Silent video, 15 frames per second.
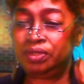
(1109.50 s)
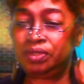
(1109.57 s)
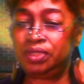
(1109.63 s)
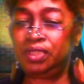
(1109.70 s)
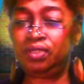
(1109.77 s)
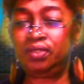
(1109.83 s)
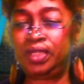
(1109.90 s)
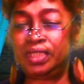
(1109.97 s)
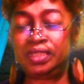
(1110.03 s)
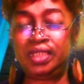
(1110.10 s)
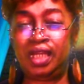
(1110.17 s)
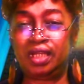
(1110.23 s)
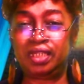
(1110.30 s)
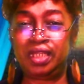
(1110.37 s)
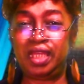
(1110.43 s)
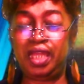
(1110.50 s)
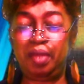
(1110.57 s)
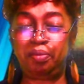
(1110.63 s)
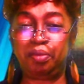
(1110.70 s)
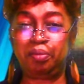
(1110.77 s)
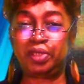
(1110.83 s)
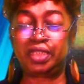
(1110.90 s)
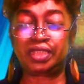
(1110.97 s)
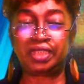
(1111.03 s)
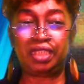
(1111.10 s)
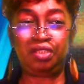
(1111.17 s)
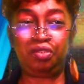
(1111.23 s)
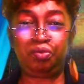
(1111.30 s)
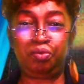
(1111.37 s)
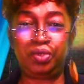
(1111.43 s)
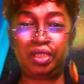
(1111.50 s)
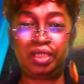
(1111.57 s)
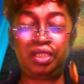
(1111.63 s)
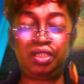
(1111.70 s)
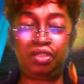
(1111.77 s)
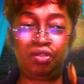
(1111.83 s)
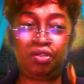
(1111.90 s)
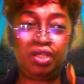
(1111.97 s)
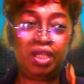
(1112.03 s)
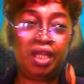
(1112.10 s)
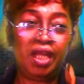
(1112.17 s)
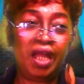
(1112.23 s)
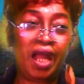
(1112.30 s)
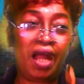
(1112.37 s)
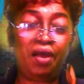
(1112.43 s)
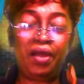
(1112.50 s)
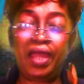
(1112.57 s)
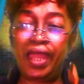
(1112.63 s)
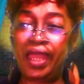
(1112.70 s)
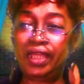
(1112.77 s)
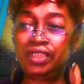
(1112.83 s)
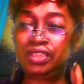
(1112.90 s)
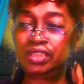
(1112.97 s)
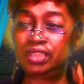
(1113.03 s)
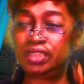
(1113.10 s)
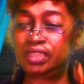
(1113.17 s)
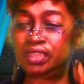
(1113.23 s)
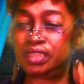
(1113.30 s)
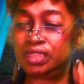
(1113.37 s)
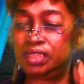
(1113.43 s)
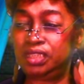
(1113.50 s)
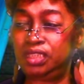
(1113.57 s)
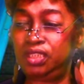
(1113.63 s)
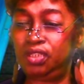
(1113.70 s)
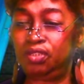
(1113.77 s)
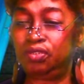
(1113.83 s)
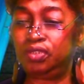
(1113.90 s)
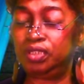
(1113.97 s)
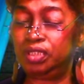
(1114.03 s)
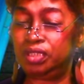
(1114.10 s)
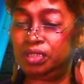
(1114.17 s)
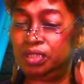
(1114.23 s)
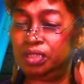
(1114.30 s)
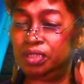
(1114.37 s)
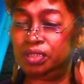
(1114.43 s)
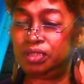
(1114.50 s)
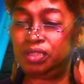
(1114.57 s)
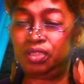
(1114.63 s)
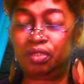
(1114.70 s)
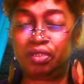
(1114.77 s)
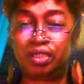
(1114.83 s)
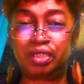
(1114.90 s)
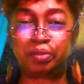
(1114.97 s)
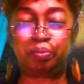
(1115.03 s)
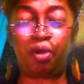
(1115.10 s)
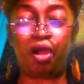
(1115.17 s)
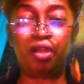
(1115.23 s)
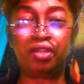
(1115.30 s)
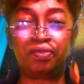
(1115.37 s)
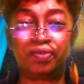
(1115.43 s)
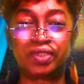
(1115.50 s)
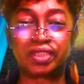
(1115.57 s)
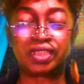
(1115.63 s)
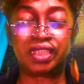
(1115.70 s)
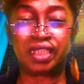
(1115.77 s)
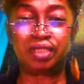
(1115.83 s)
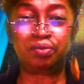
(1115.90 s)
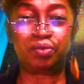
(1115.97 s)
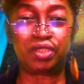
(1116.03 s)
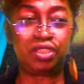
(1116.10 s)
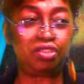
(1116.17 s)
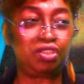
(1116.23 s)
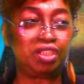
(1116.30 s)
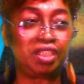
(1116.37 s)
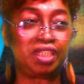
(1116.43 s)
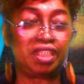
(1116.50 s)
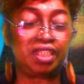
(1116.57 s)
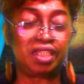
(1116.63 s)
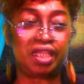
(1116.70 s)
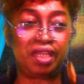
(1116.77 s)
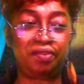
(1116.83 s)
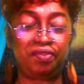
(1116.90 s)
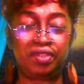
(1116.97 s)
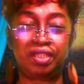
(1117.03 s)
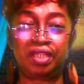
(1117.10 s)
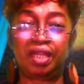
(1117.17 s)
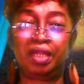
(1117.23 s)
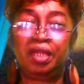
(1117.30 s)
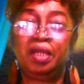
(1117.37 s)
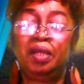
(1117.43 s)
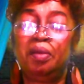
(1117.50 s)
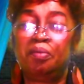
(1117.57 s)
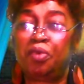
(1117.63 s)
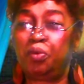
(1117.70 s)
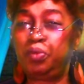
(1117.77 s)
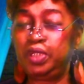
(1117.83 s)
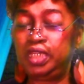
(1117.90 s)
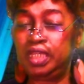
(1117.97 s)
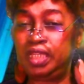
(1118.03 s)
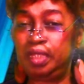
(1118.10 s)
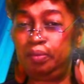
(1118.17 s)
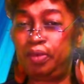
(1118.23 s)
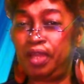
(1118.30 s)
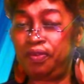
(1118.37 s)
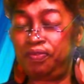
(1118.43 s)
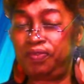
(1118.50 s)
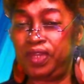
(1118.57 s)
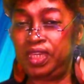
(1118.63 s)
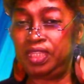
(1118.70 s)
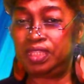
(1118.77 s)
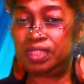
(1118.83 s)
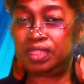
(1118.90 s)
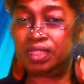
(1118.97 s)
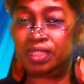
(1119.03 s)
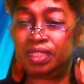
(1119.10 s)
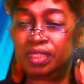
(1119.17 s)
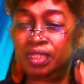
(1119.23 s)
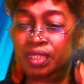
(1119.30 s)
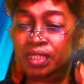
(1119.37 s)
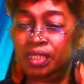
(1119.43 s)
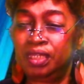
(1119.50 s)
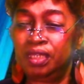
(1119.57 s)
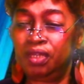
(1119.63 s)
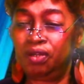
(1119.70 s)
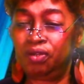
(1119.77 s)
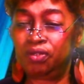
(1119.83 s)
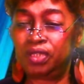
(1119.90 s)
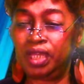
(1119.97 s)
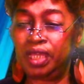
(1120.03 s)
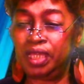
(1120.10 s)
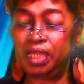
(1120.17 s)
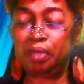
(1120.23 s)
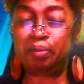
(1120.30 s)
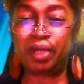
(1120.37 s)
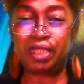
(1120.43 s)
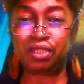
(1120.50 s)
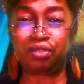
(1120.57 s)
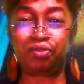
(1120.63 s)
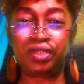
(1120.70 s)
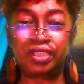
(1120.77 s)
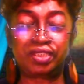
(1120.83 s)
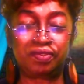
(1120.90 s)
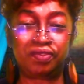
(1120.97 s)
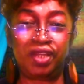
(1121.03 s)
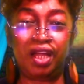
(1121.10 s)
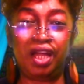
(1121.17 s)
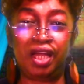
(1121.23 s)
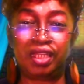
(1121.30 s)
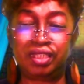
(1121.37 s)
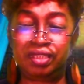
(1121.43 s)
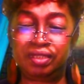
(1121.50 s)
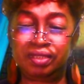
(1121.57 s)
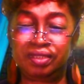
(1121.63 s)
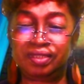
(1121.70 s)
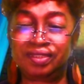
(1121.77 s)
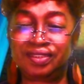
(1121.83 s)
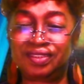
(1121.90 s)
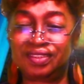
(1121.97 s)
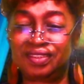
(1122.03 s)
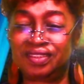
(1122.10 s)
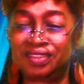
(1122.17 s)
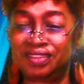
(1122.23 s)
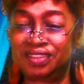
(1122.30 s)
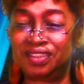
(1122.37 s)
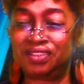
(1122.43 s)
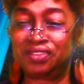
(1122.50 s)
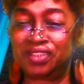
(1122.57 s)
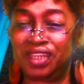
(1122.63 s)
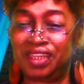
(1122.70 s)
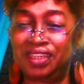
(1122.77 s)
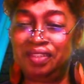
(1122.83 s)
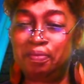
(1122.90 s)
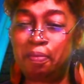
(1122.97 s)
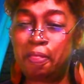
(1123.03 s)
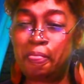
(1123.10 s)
You know, that's not going to happen, because there ain't no way, you know, our actions, you know, is part of us getting whether you're going to get into heaven or not, but we get it by faith, okay, and by the grace of God, okay?